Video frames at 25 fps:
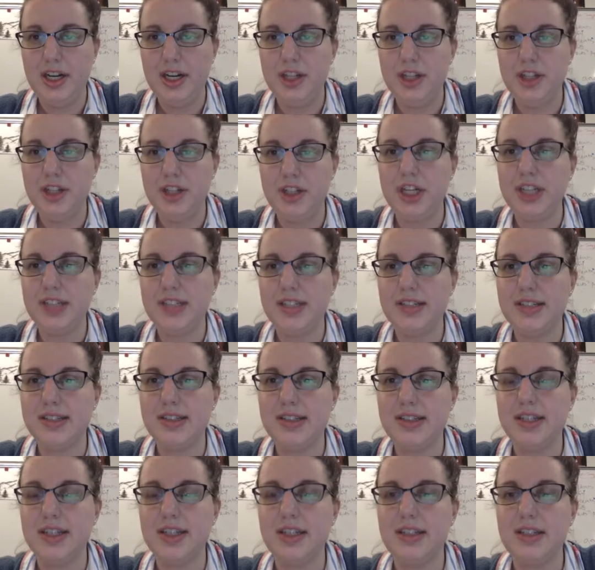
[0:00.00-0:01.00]
just as a
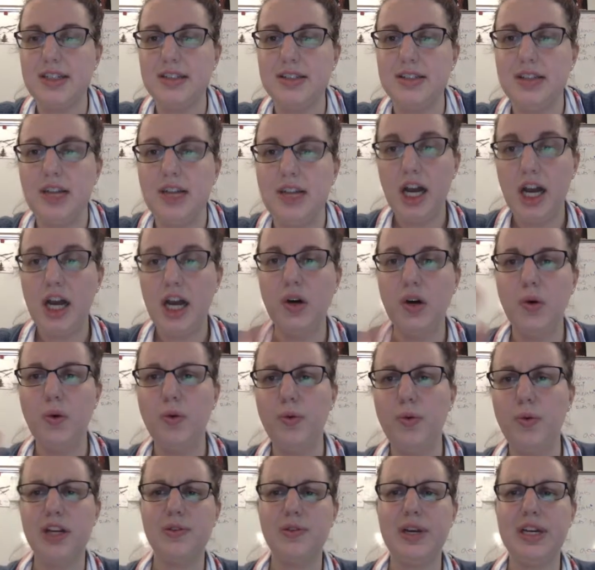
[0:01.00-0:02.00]
little, oh,
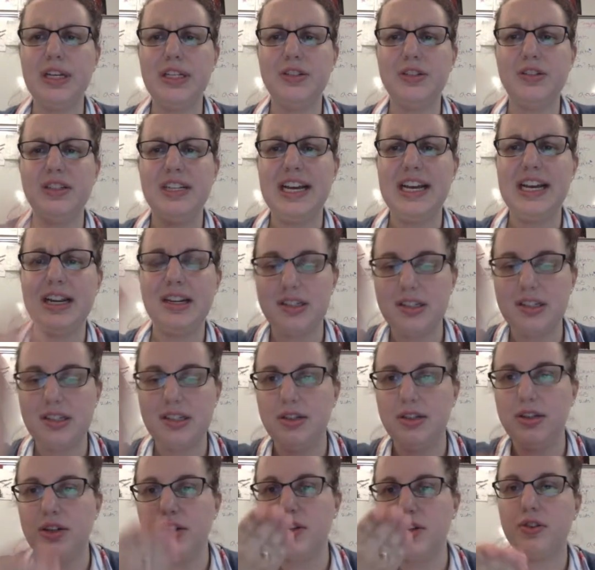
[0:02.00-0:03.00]
what do I do next?
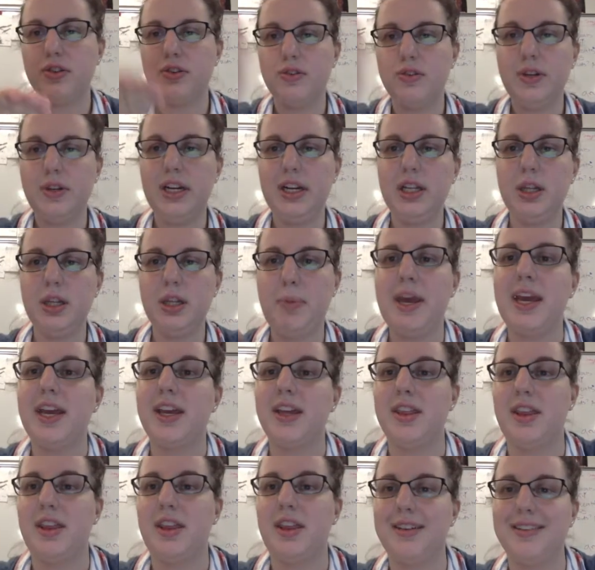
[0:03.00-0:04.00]
Read the pink
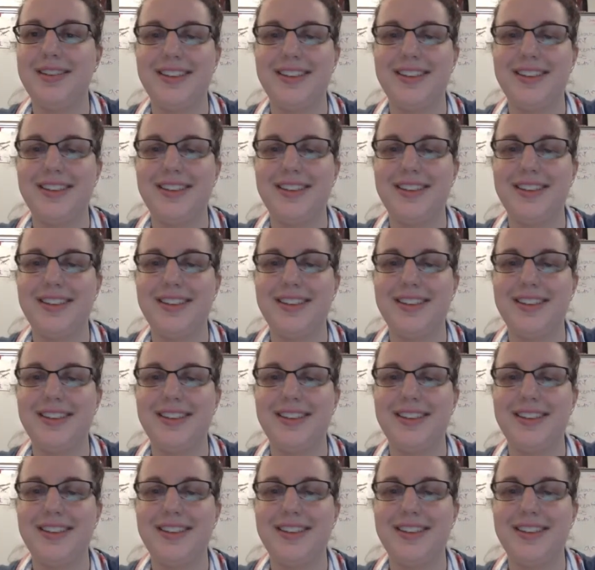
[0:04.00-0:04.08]
thing.